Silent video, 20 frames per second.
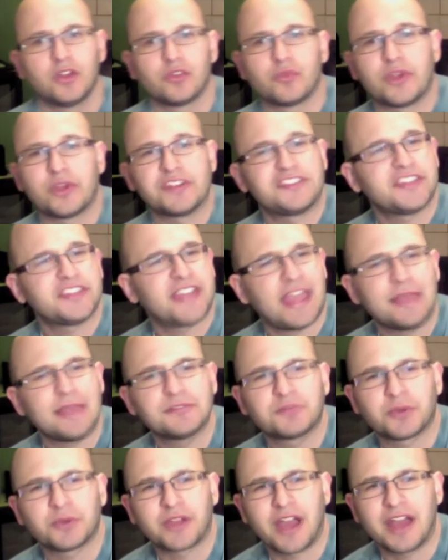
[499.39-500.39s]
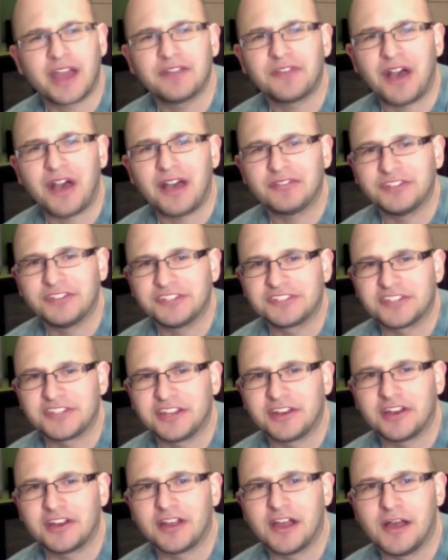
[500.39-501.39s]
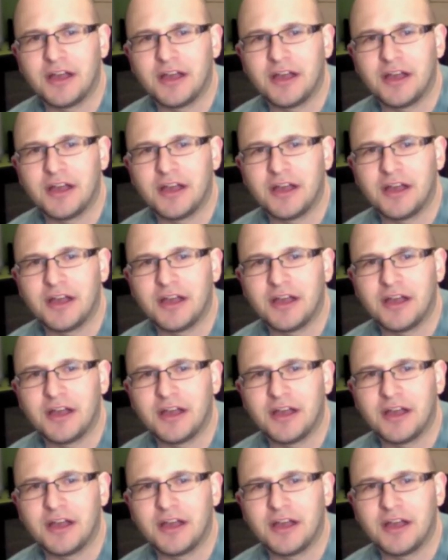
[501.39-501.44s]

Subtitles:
Rest of the games were kind of obvious here.